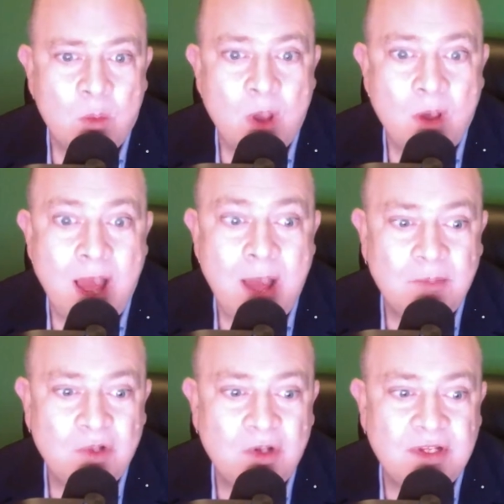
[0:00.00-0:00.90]
Well,
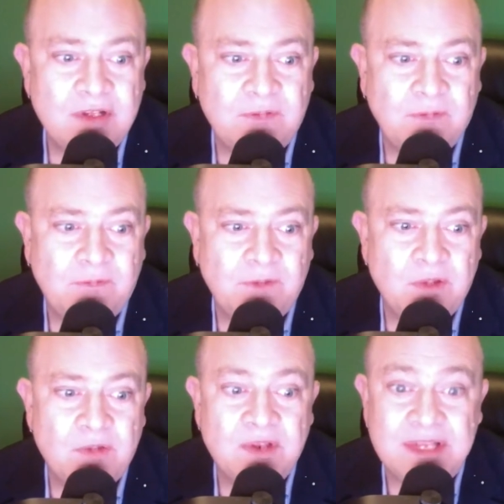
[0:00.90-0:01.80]
I'm looking to
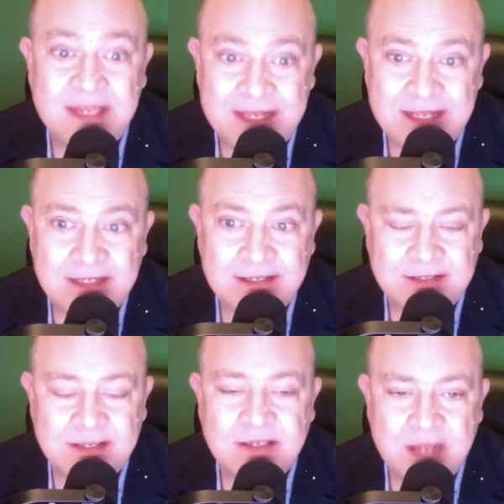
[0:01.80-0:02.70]
fulfill the
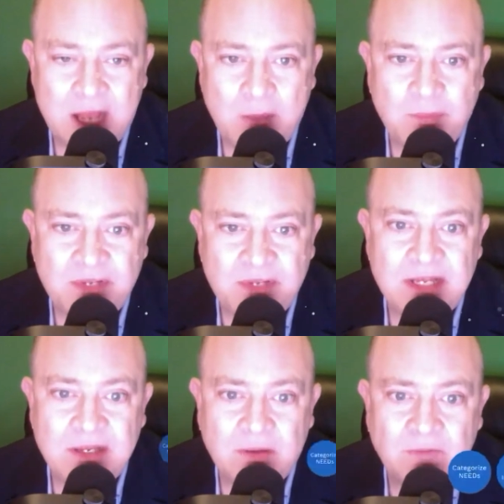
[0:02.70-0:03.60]
needs, the top
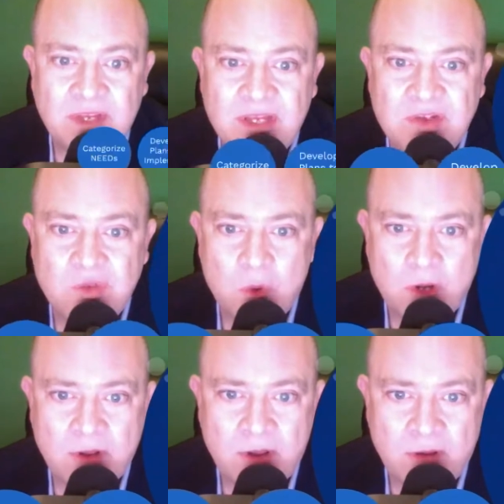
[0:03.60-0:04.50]
need of each
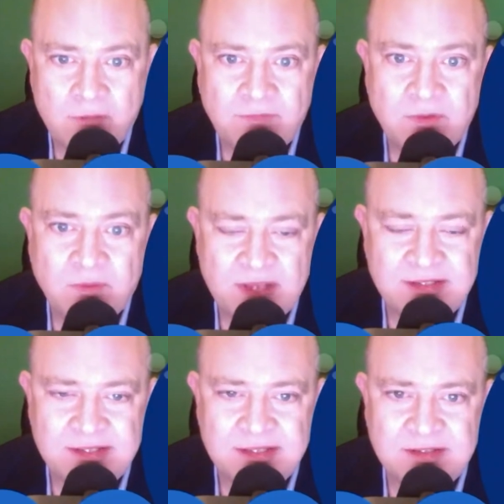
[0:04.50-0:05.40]
one of the
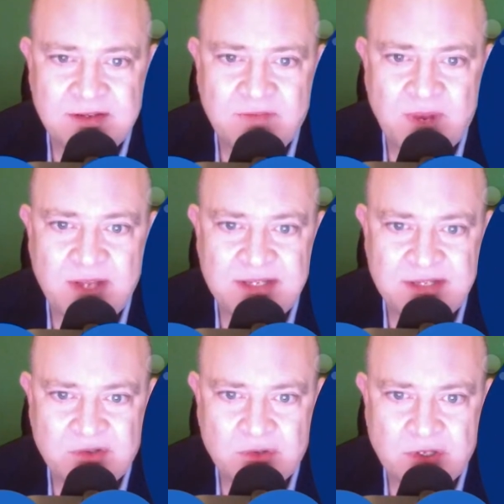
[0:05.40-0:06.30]
residents of my
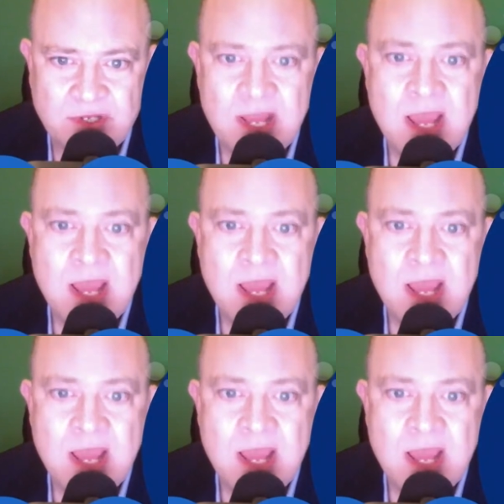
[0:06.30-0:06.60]
district.